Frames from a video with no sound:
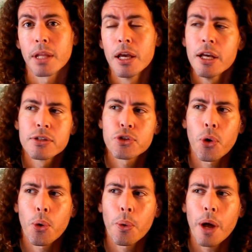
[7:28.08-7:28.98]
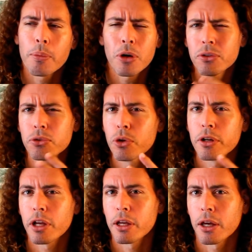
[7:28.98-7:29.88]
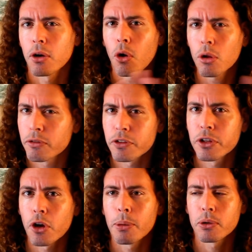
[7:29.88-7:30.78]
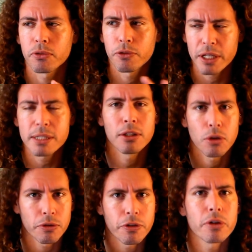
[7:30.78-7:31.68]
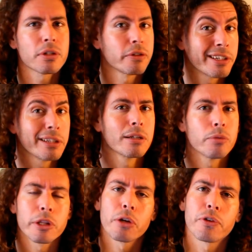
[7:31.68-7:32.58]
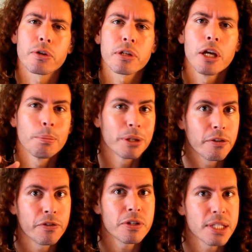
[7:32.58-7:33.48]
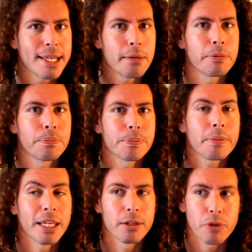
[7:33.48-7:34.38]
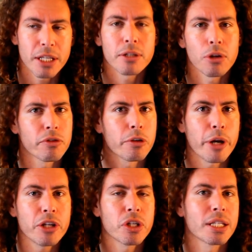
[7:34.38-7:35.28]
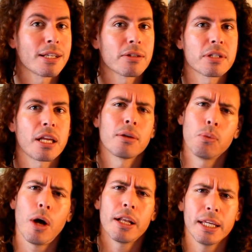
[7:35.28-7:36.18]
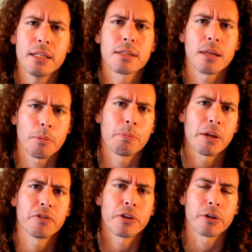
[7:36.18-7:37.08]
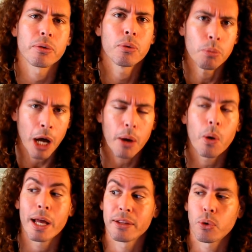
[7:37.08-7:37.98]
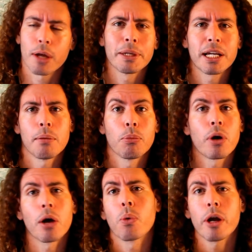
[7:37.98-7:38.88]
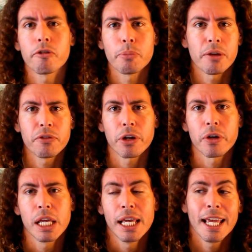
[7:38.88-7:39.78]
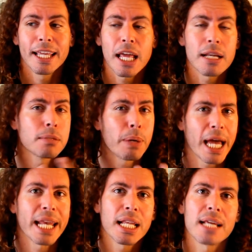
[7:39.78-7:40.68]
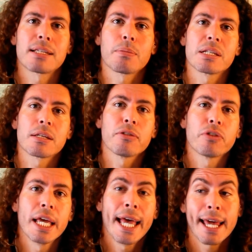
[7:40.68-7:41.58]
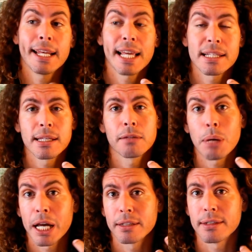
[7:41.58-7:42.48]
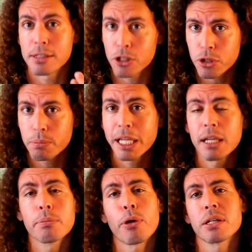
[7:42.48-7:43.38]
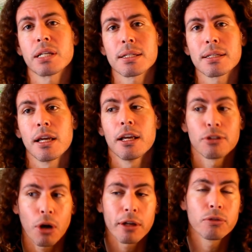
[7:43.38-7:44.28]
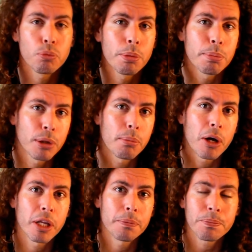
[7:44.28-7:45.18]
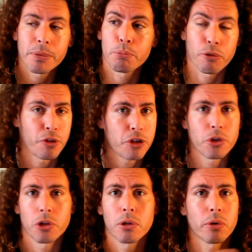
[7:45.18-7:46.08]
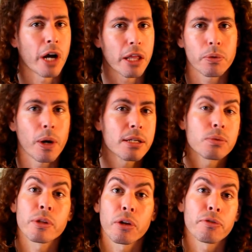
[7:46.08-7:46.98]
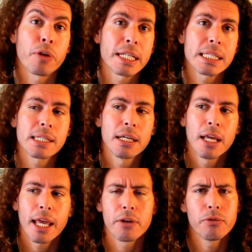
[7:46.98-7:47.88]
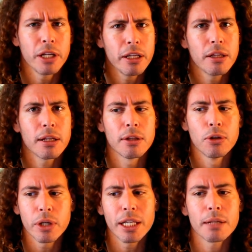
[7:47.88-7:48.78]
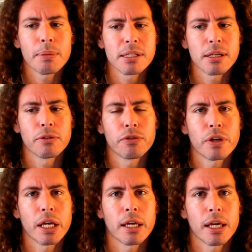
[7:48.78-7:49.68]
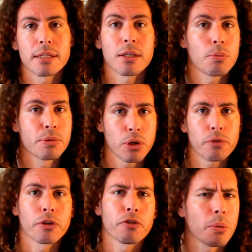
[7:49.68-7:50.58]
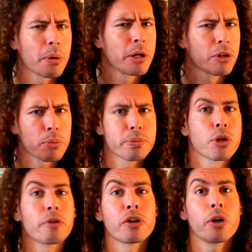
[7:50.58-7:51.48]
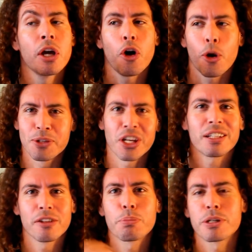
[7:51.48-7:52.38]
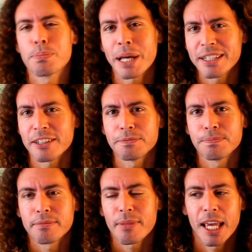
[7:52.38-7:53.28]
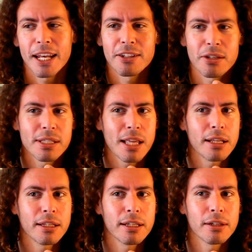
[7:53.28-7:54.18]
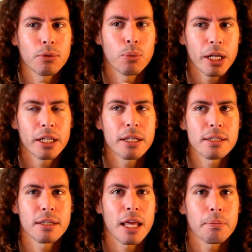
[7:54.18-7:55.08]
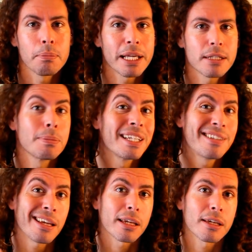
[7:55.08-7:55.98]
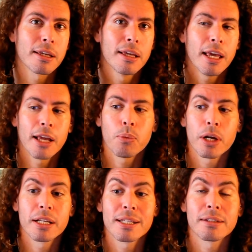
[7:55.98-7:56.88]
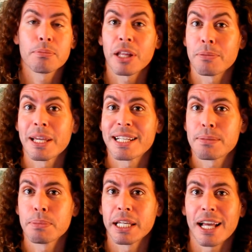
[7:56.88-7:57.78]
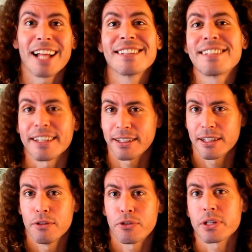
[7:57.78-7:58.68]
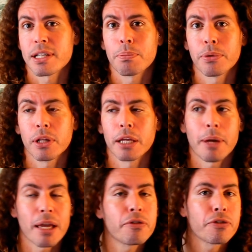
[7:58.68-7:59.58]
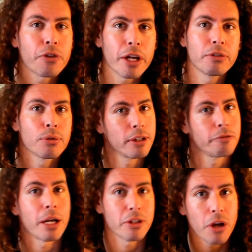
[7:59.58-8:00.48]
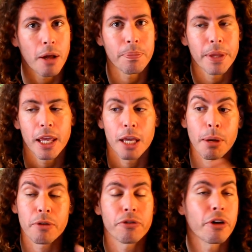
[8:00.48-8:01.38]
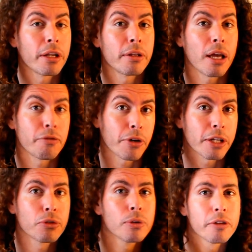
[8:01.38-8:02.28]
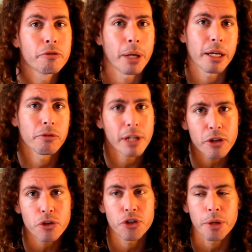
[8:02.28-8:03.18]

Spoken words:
So I'm going to do a whole video about facing your fears and dealing with your fears. But the first step in raising your vibration is understanding what is my fear. How do I become more aware of my fear? And that is by analyzing myself, analyzing my decision-making process, talking to people about it, professional or otherwise, with your friends, and really looking at myself as an observer, from an observer objective perspective, and understanding what it is that makes me tick and what is it that makes me untick. For example, am I afraid to leave my job? Am I afraid to leave my relationship?